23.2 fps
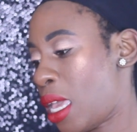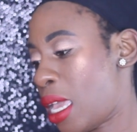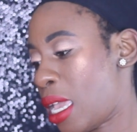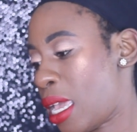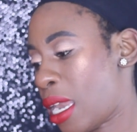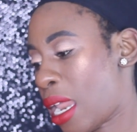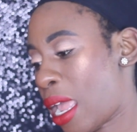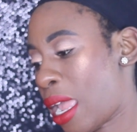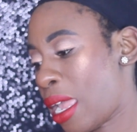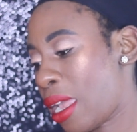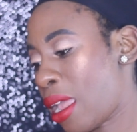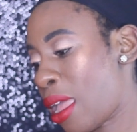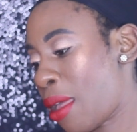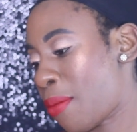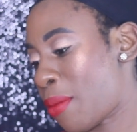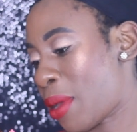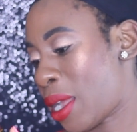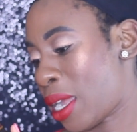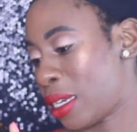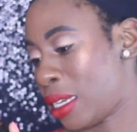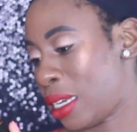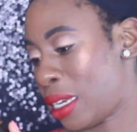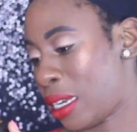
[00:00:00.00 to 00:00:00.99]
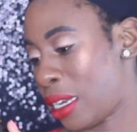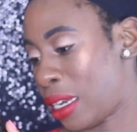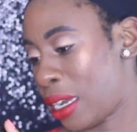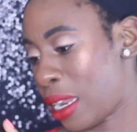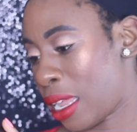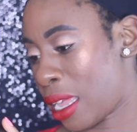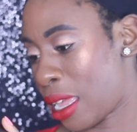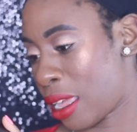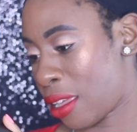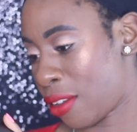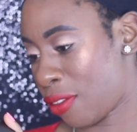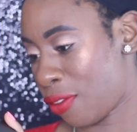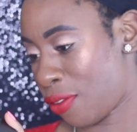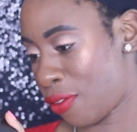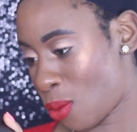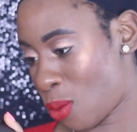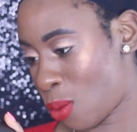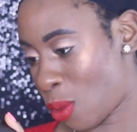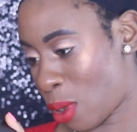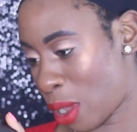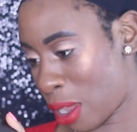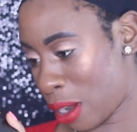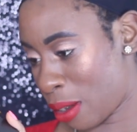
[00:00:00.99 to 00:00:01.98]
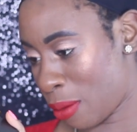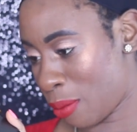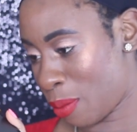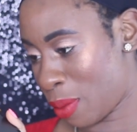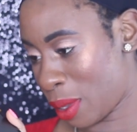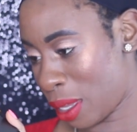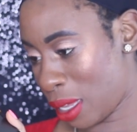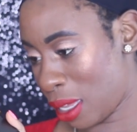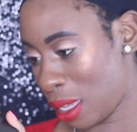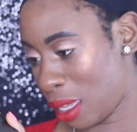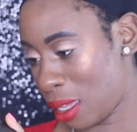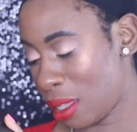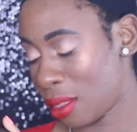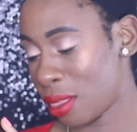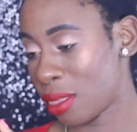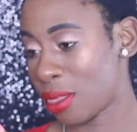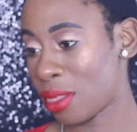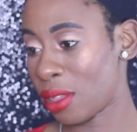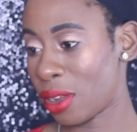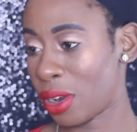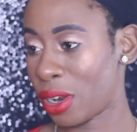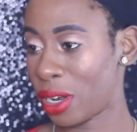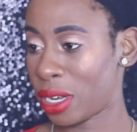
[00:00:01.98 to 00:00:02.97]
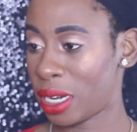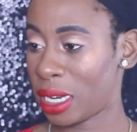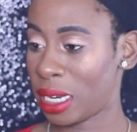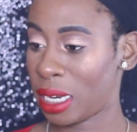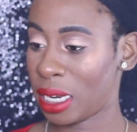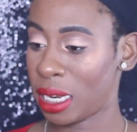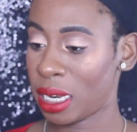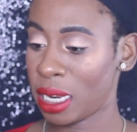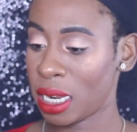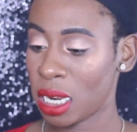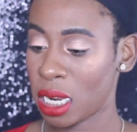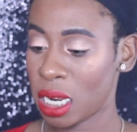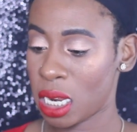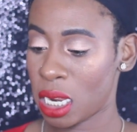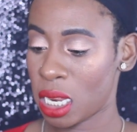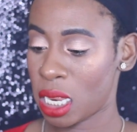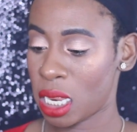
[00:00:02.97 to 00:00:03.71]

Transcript: And I got mine in an F1B30.